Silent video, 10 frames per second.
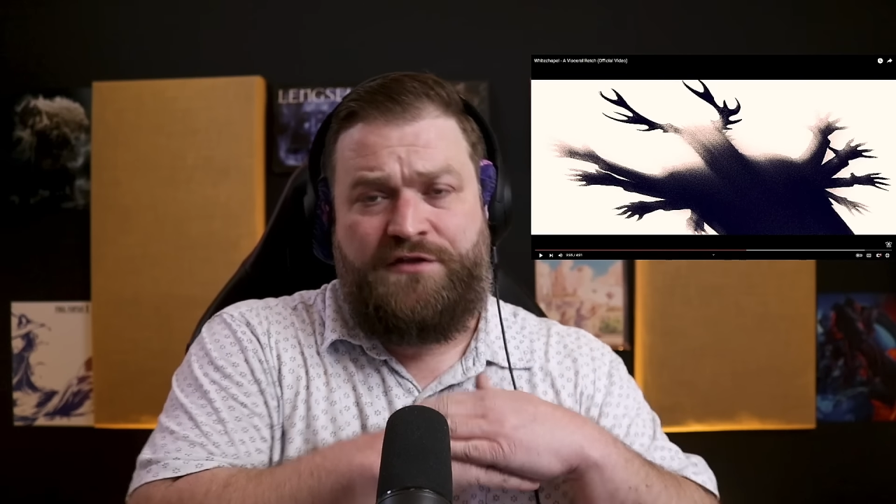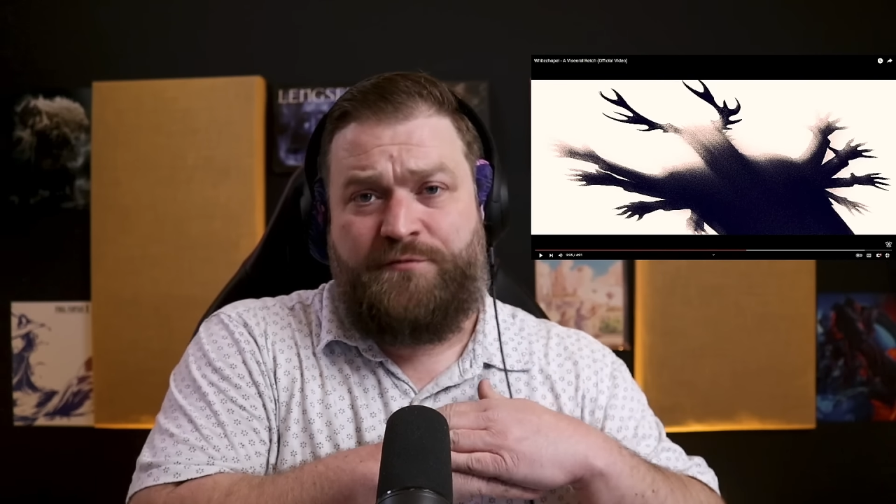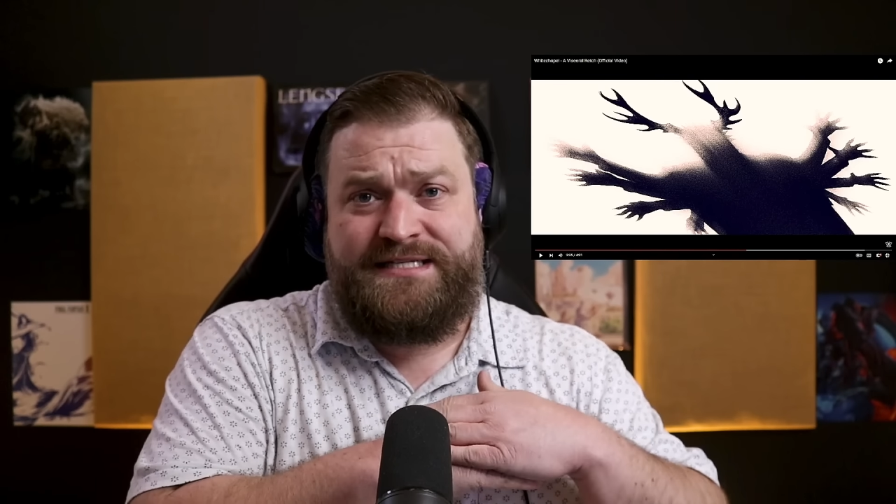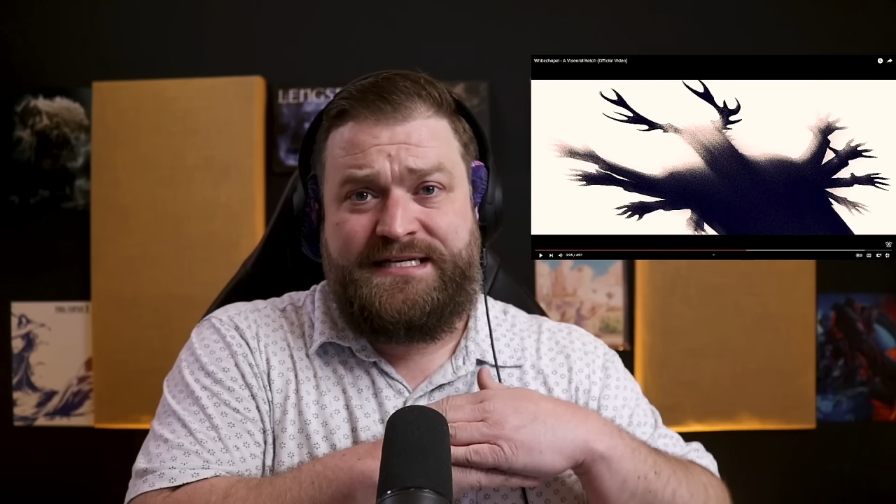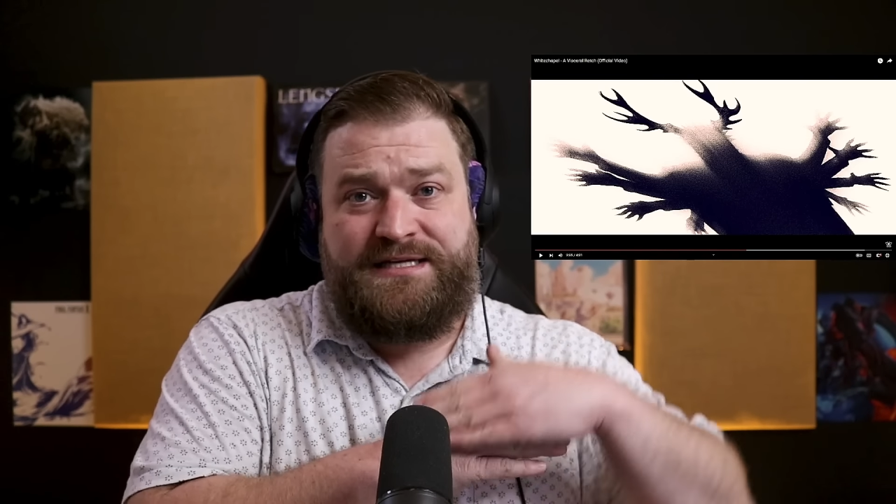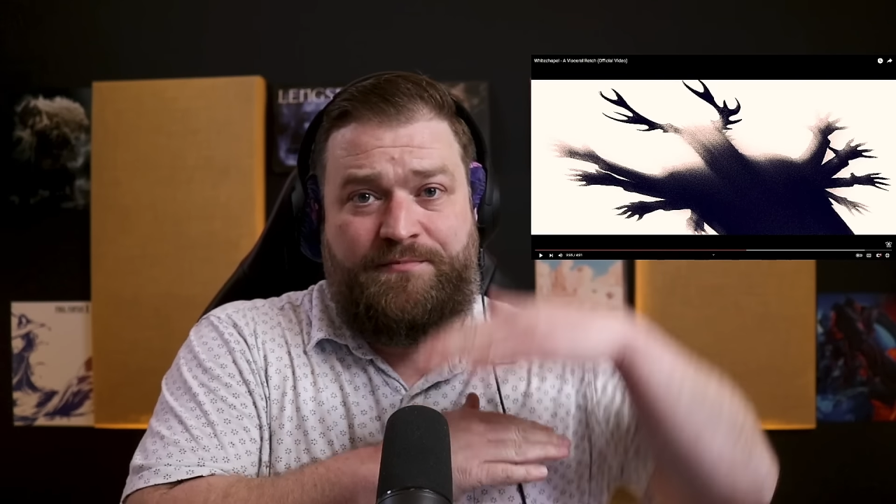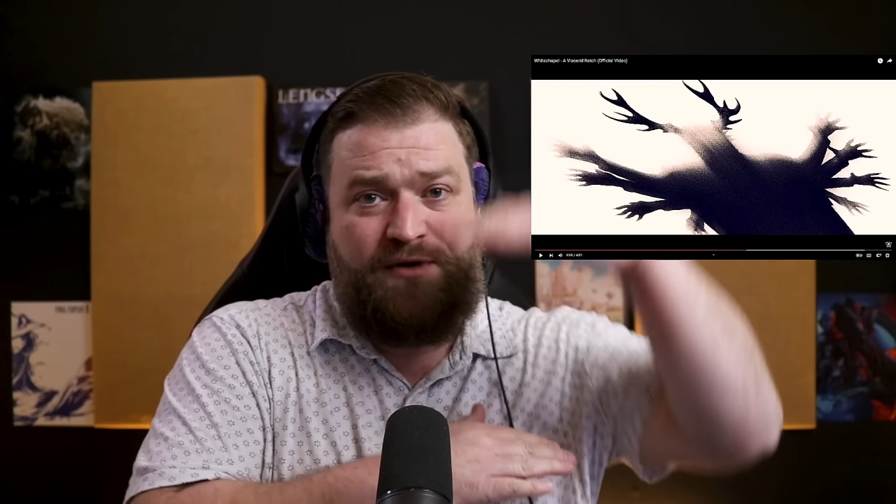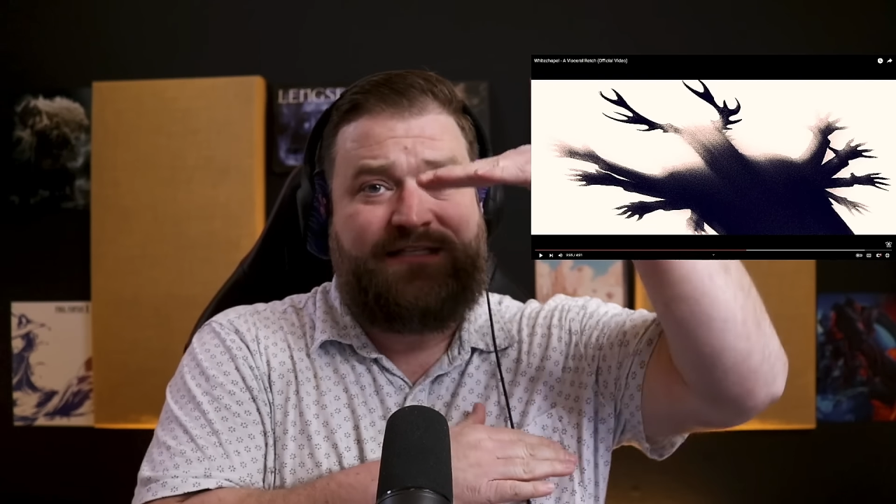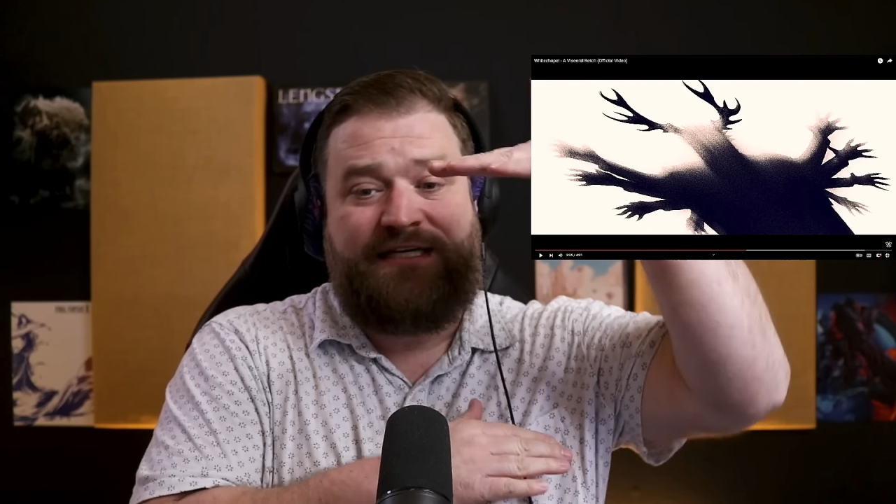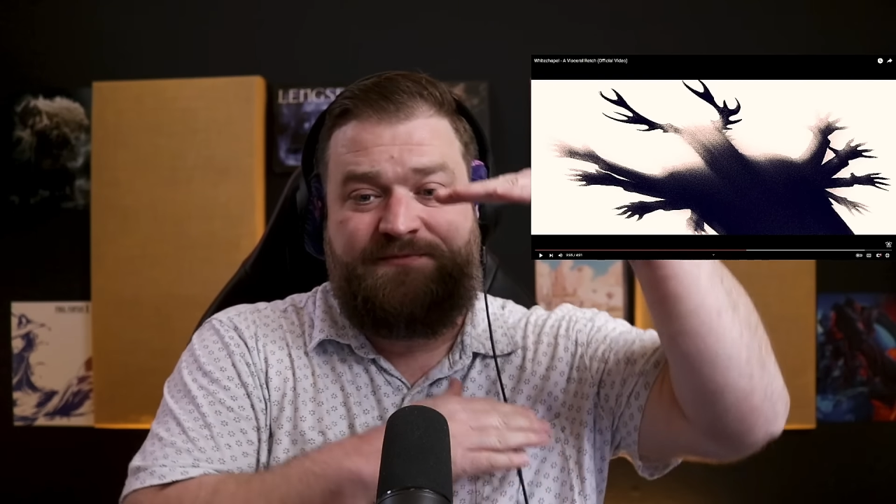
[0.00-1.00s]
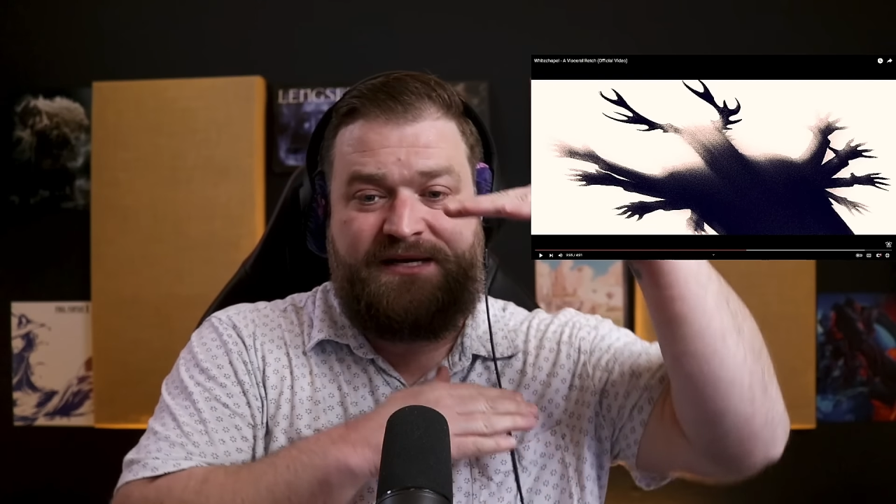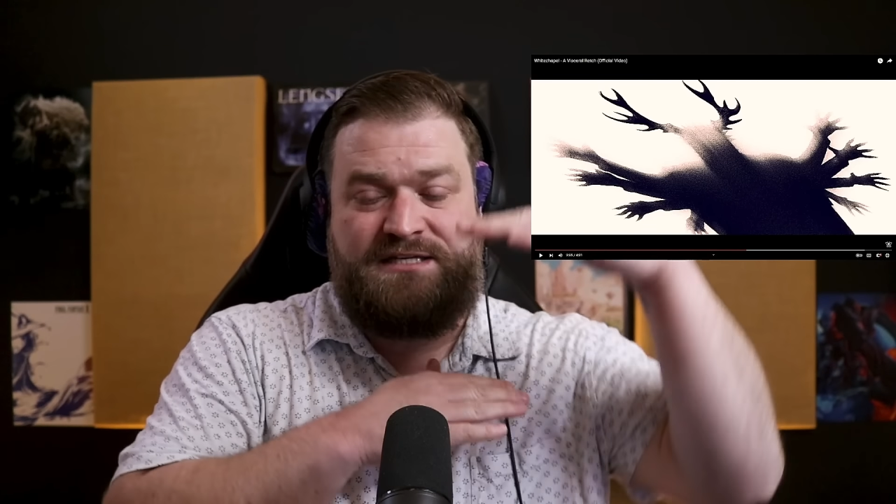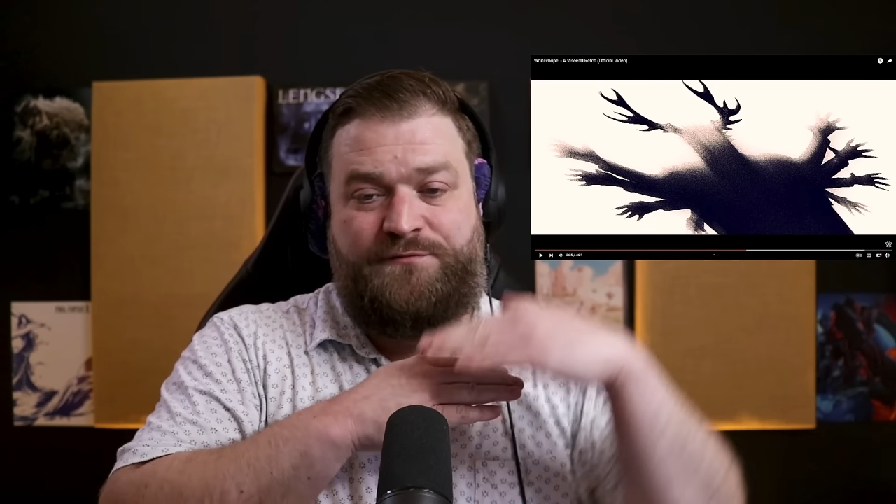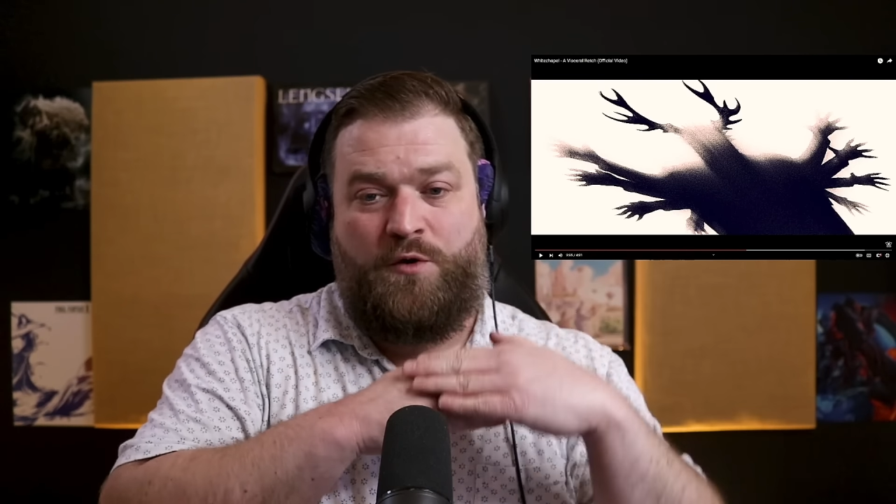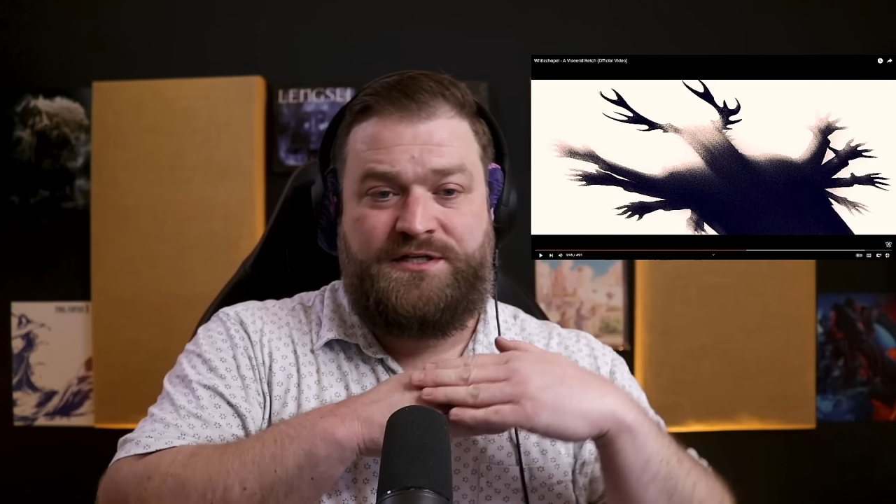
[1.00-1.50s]
The reason it's compressing is
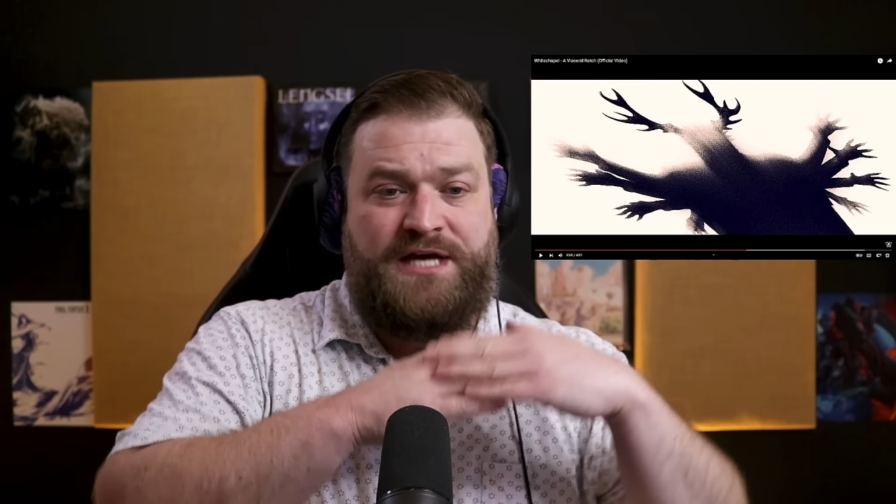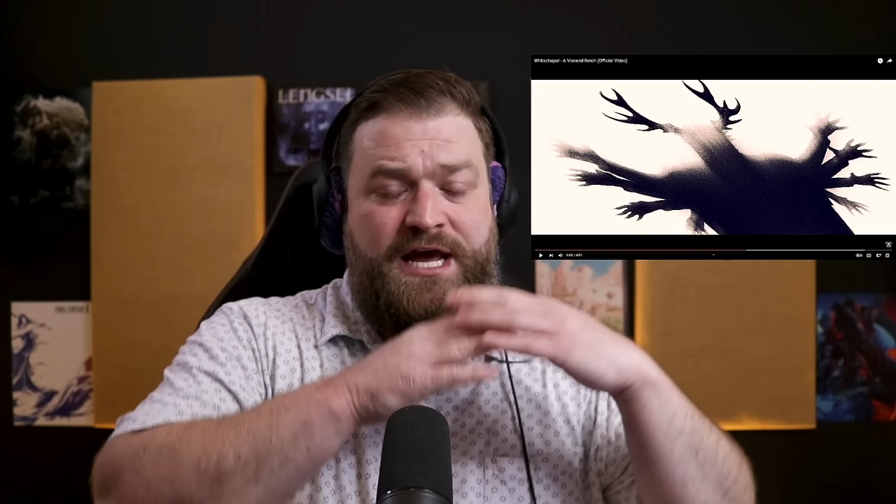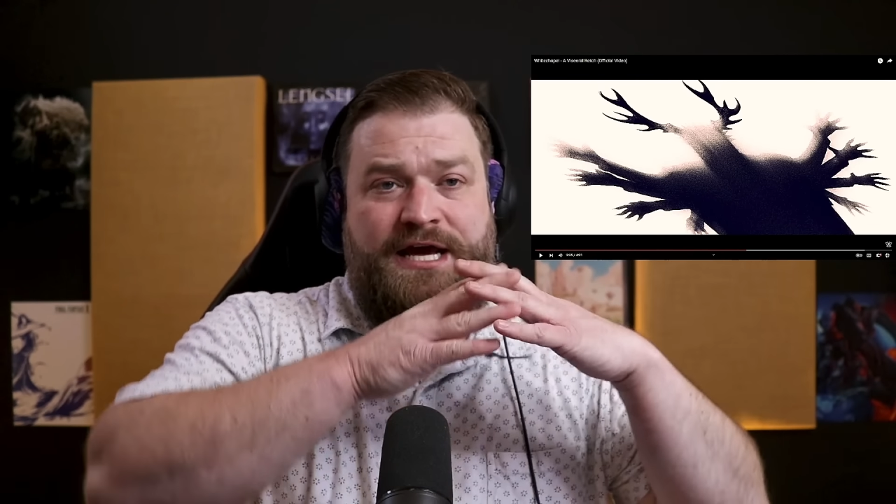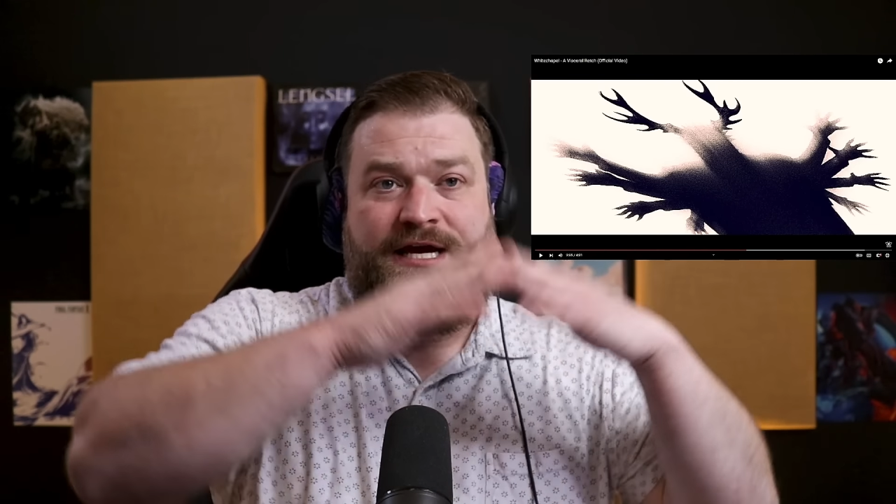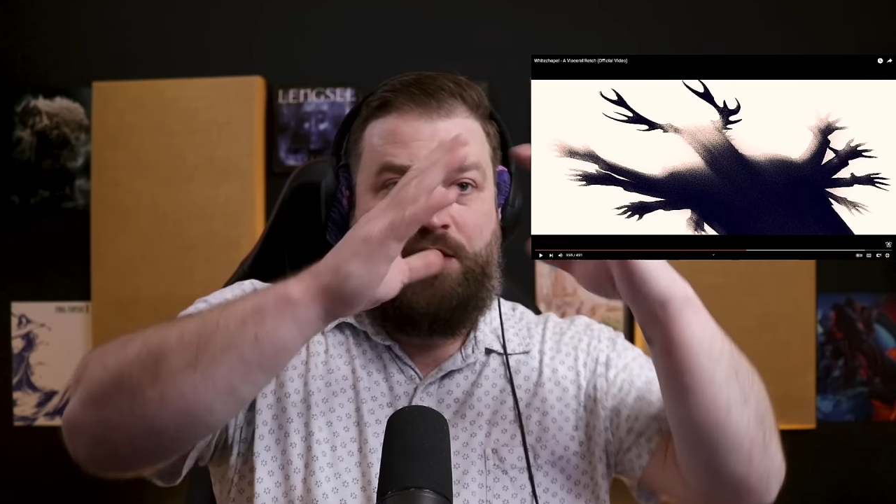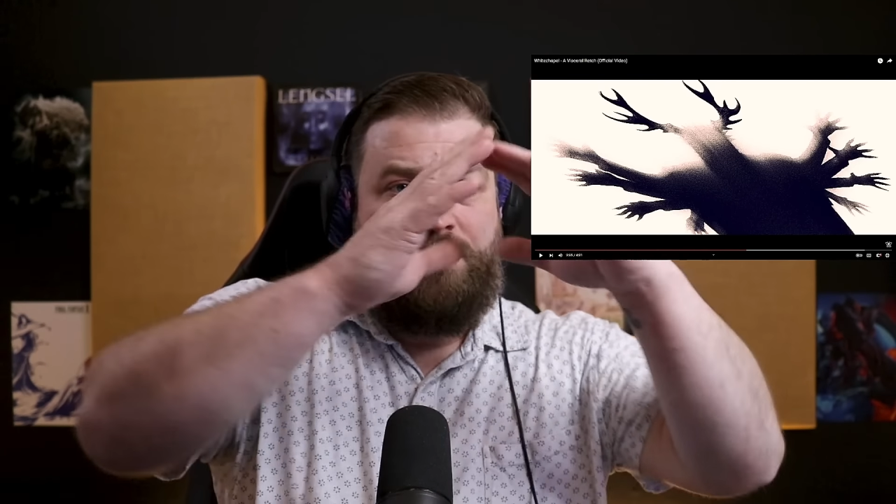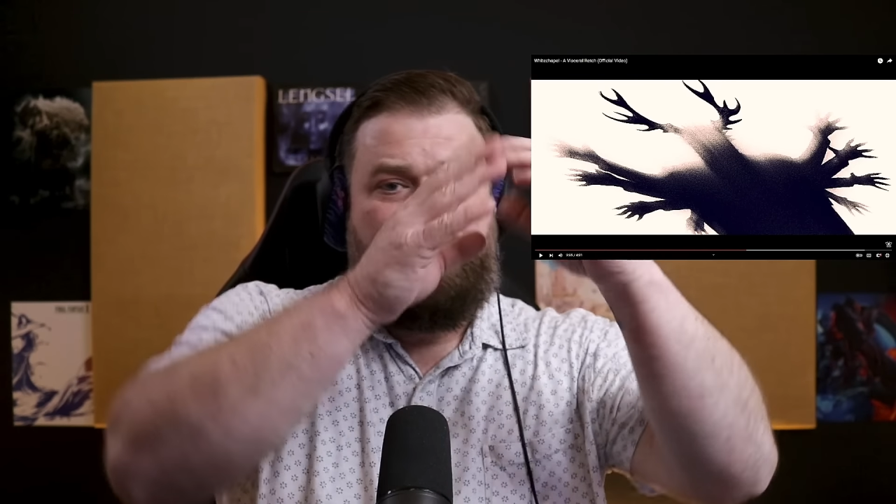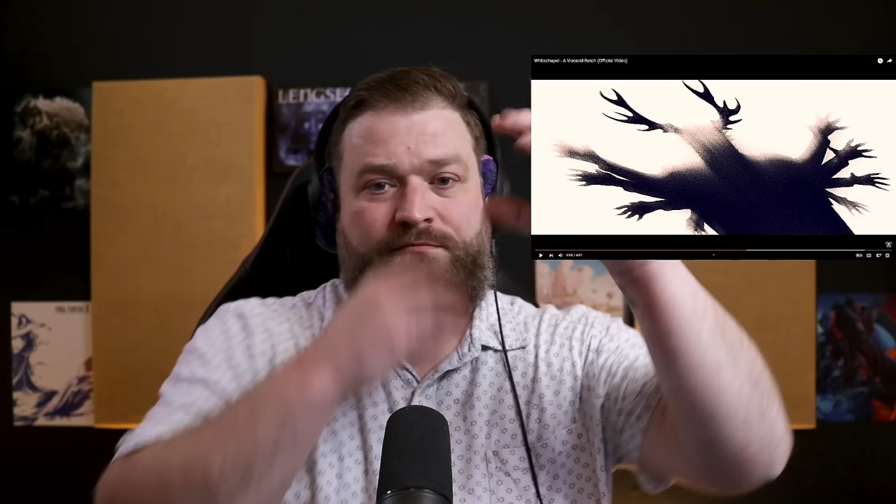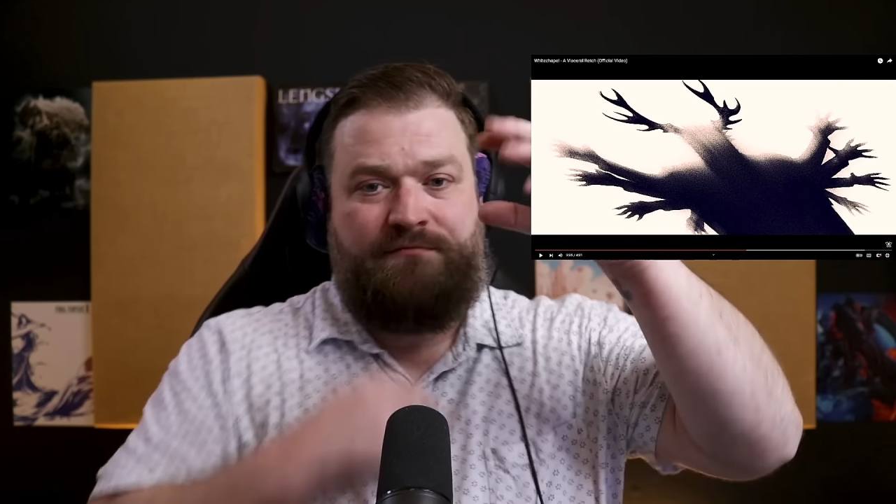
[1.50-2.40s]
because, of course, you know,